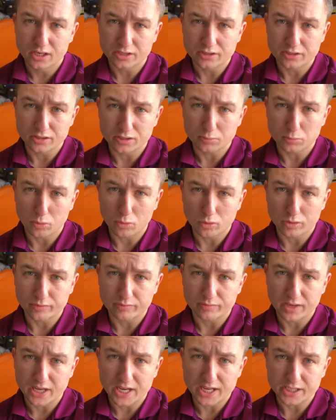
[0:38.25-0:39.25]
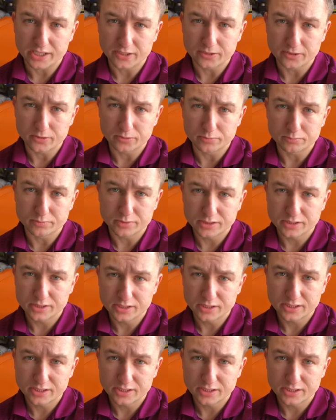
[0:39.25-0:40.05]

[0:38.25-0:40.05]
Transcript: under a ported vacuum,